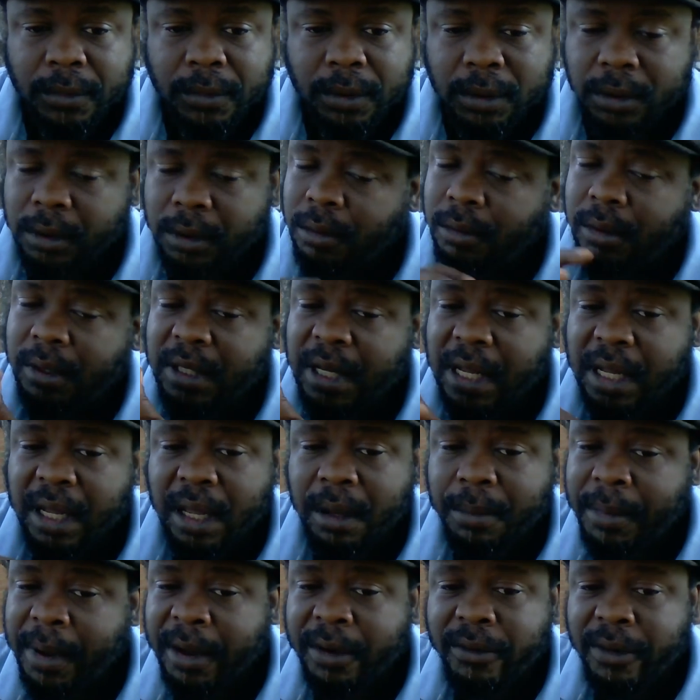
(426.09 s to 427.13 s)
So once I
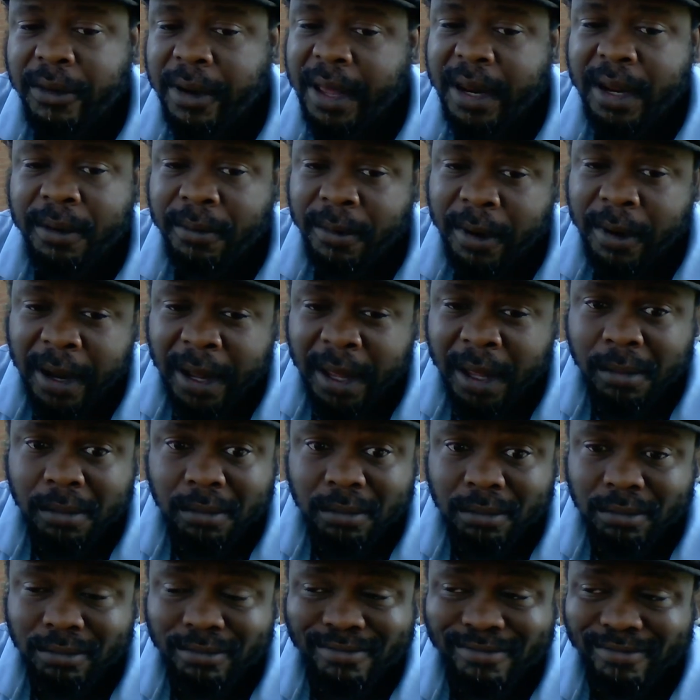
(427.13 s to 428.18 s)
get my credit right,
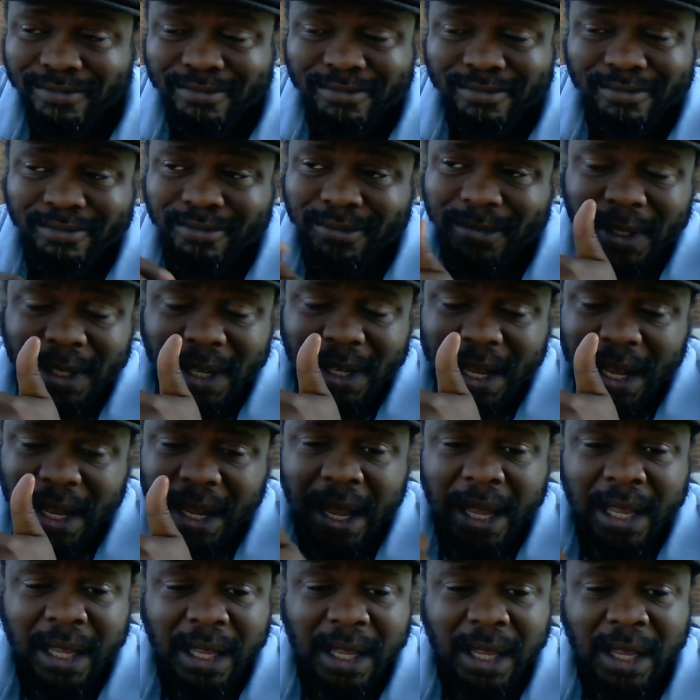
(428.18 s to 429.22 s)
I
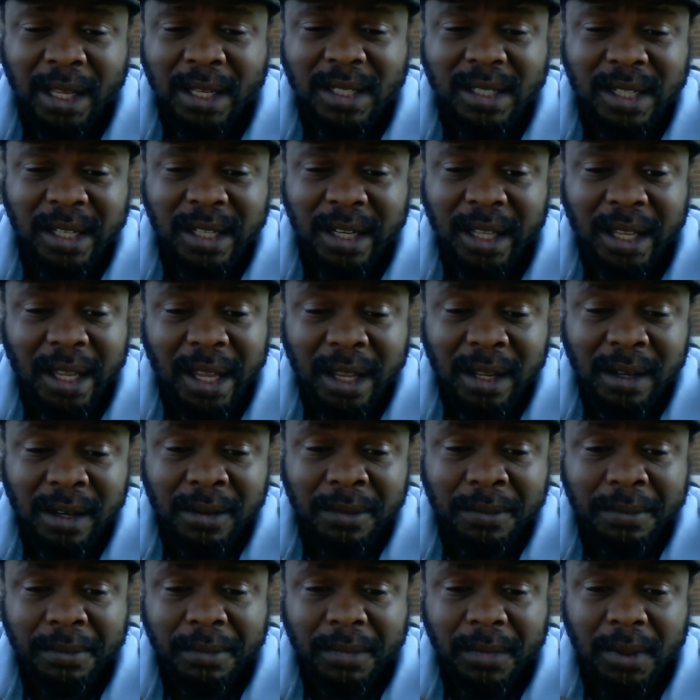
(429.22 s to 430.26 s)
got keys to the
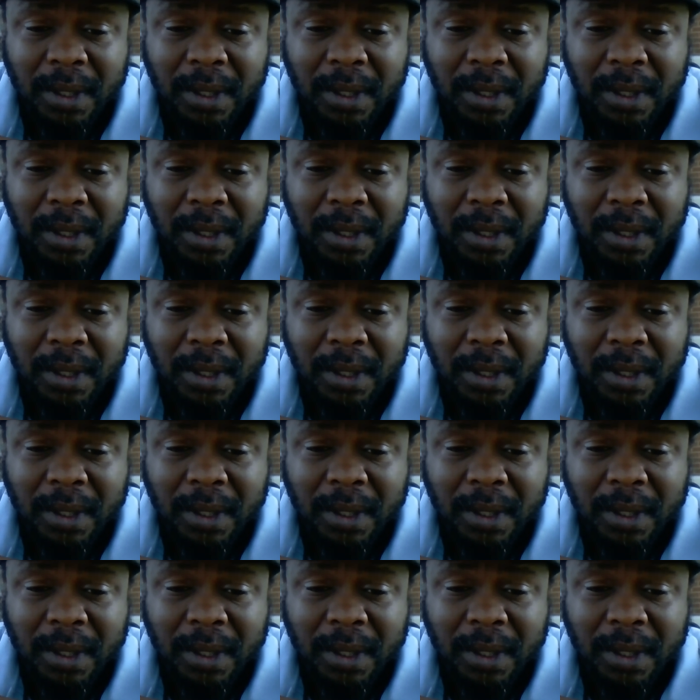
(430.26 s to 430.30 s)
kingdom.